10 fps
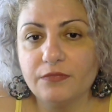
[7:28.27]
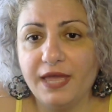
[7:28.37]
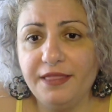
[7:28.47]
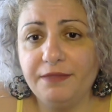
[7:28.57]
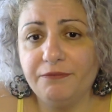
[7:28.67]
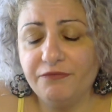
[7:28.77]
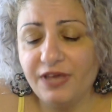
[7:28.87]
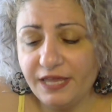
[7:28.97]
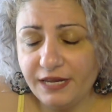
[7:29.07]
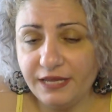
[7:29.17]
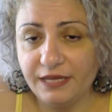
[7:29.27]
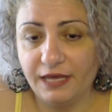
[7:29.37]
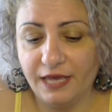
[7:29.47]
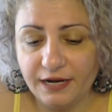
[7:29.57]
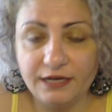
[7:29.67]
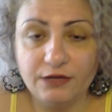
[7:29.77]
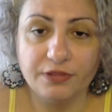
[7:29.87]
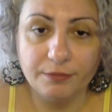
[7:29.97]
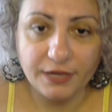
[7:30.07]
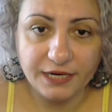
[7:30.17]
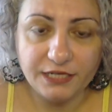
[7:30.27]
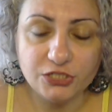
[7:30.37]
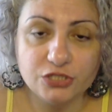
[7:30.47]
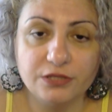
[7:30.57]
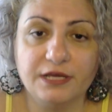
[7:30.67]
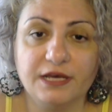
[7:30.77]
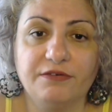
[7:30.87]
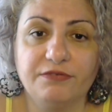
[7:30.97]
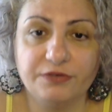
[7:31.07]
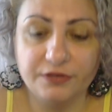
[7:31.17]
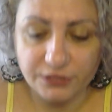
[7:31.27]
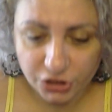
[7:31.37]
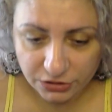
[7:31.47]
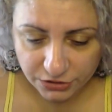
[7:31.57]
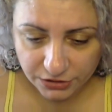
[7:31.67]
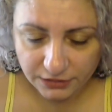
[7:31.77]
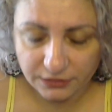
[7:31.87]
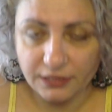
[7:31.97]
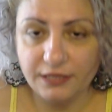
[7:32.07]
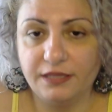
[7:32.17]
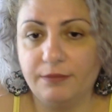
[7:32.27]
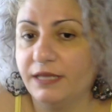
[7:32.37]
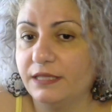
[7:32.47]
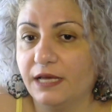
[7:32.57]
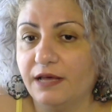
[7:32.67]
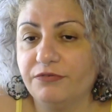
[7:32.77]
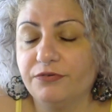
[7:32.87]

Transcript: and very early on the marriage they have children and they might have